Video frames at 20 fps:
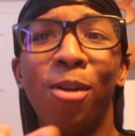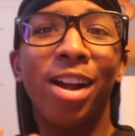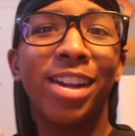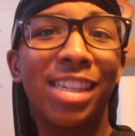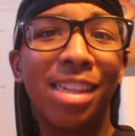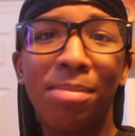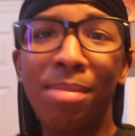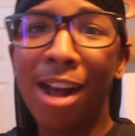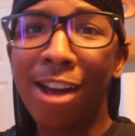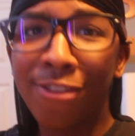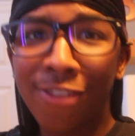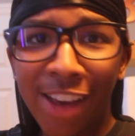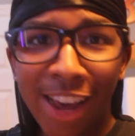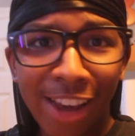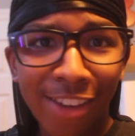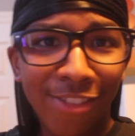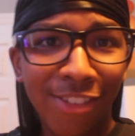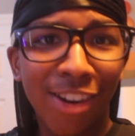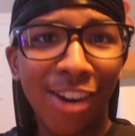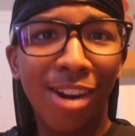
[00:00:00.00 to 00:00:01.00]
works in my
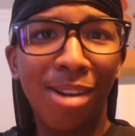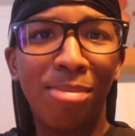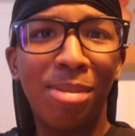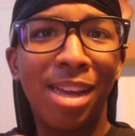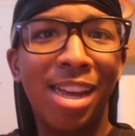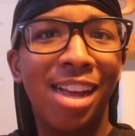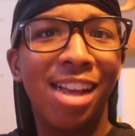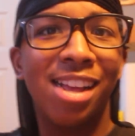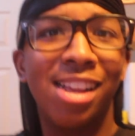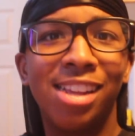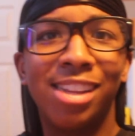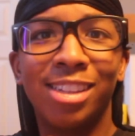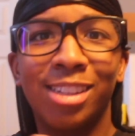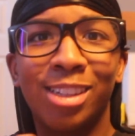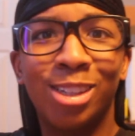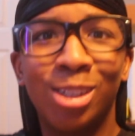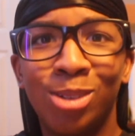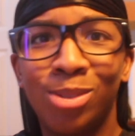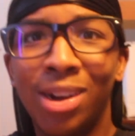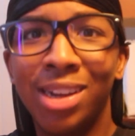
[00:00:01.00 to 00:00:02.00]
favor,
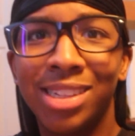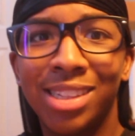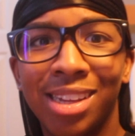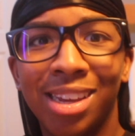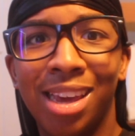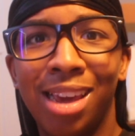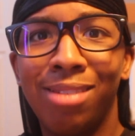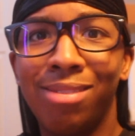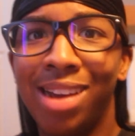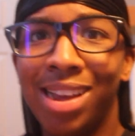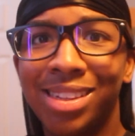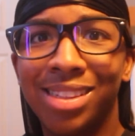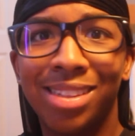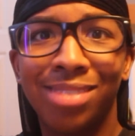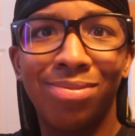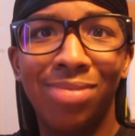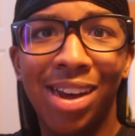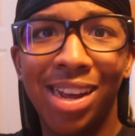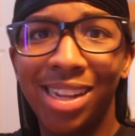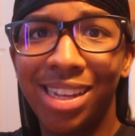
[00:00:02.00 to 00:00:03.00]
because who wants to keep
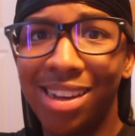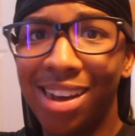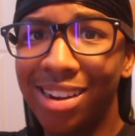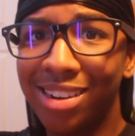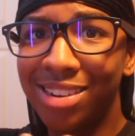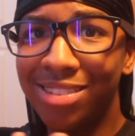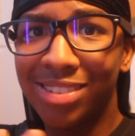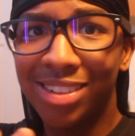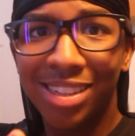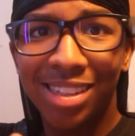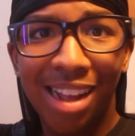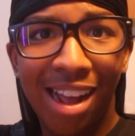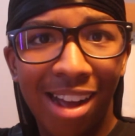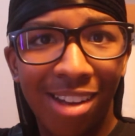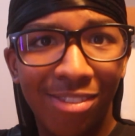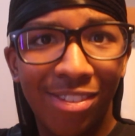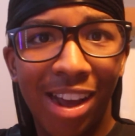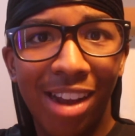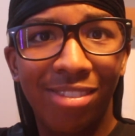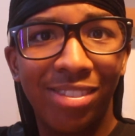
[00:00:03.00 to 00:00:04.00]
wasting money on new
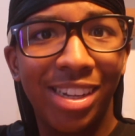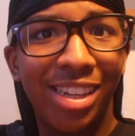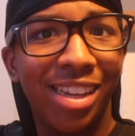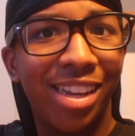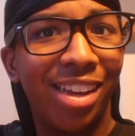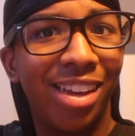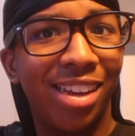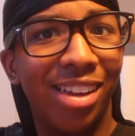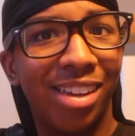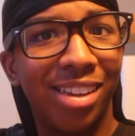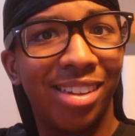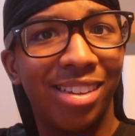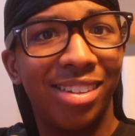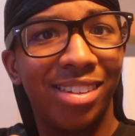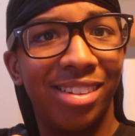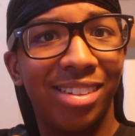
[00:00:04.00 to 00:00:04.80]
stuff every year?